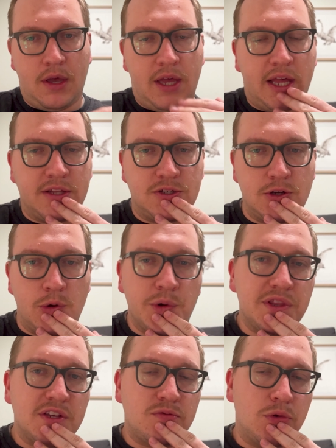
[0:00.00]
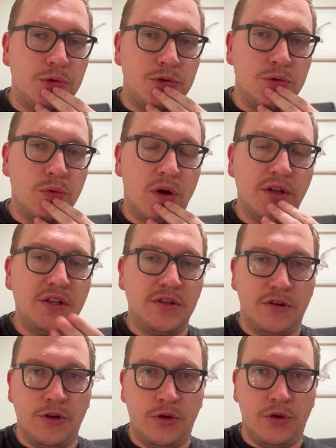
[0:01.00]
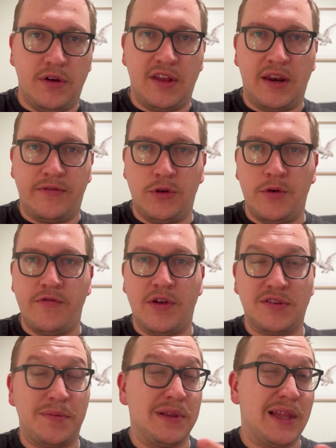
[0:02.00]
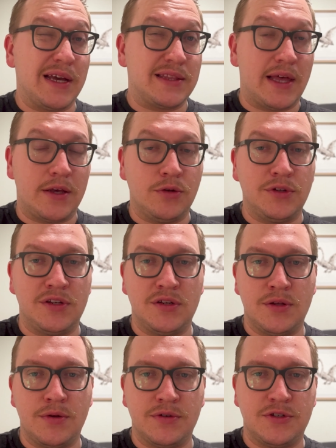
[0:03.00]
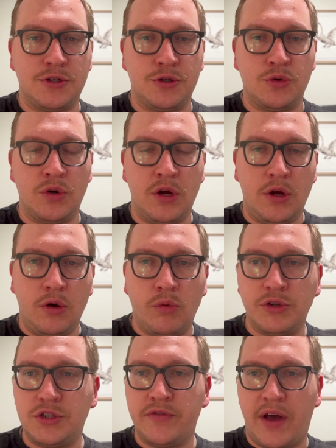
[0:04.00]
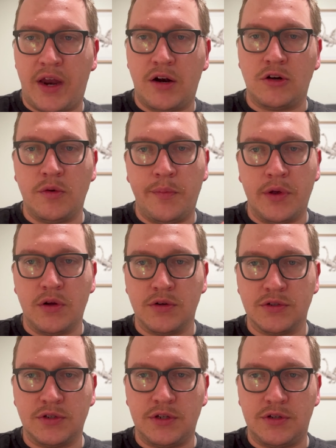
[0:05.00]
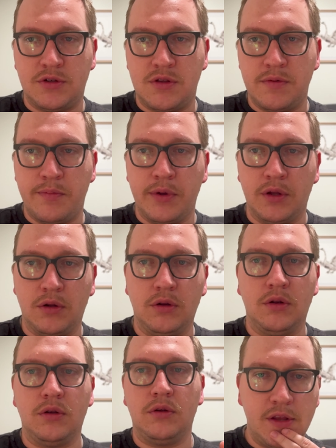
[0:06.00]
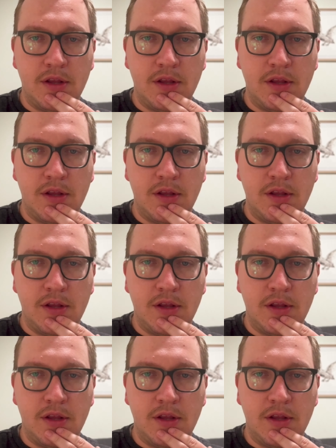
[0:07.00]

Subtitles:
And so what I'll need to do, and if you've done something like that, you'll need to do this too. Once you've added all your bills into the bill